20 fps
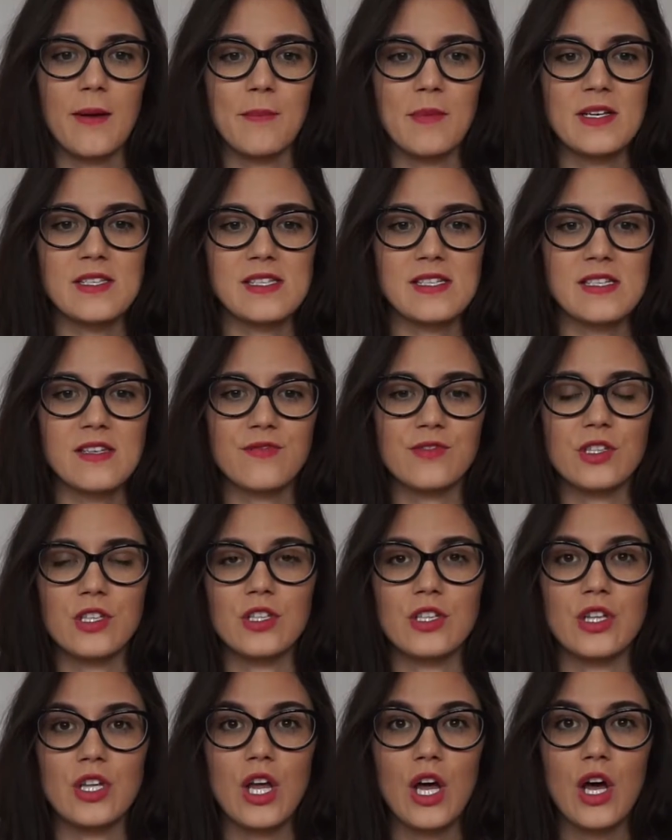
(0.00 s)
Is it
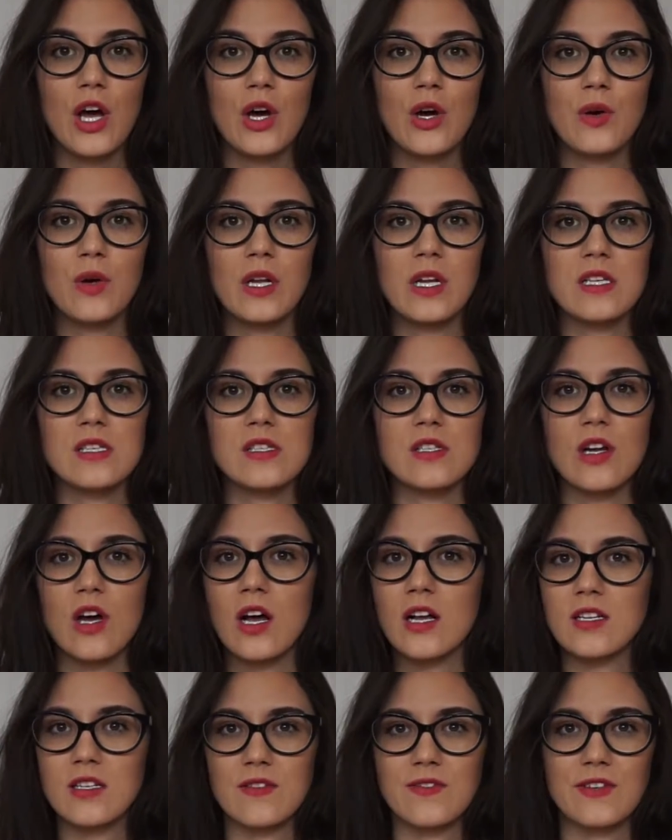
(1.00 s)
difficult? No, it is
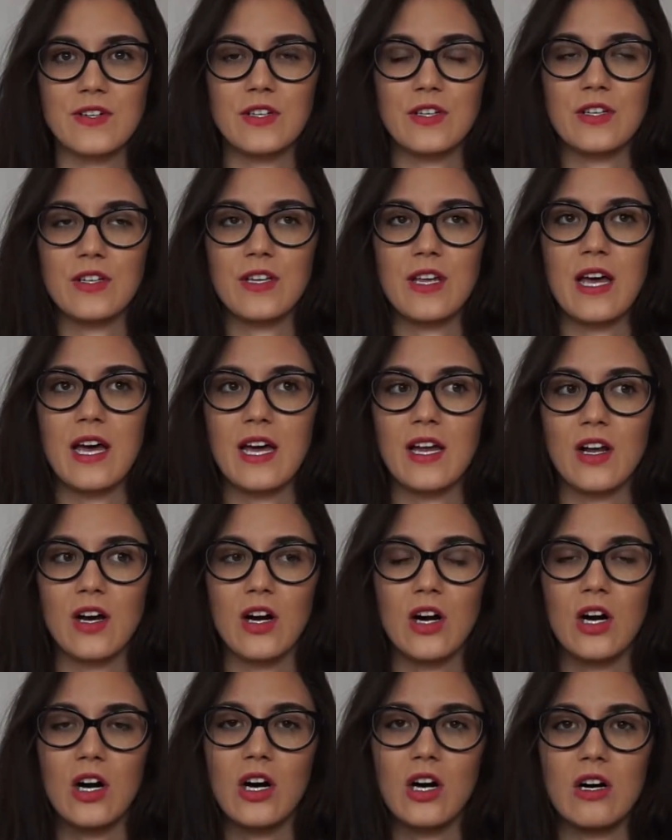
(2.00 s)
not difficult at
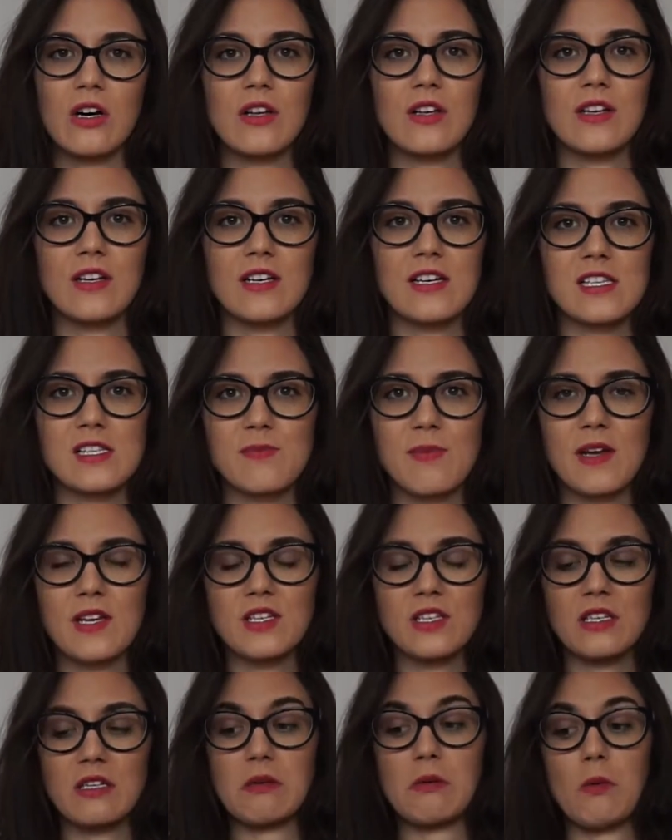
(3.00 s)
all,
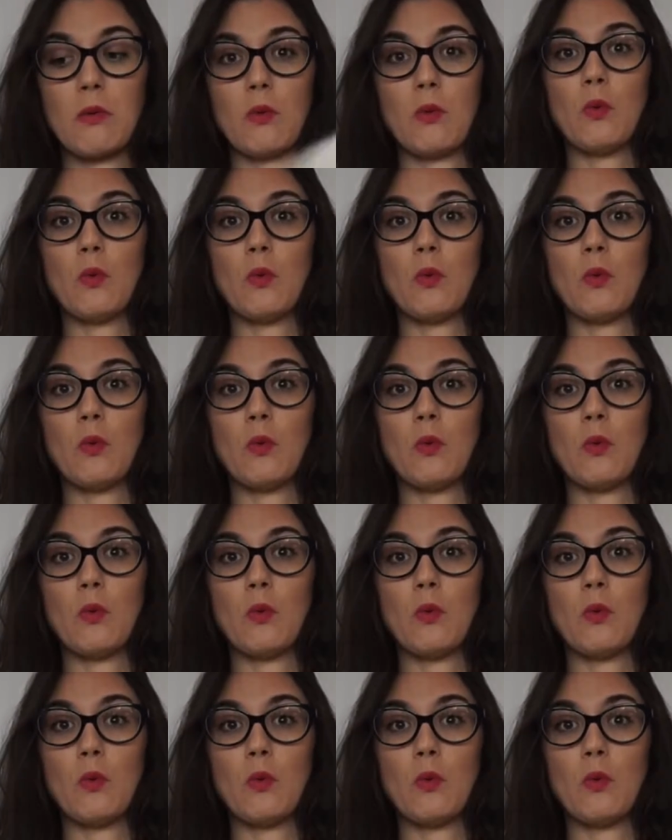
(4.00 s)
especially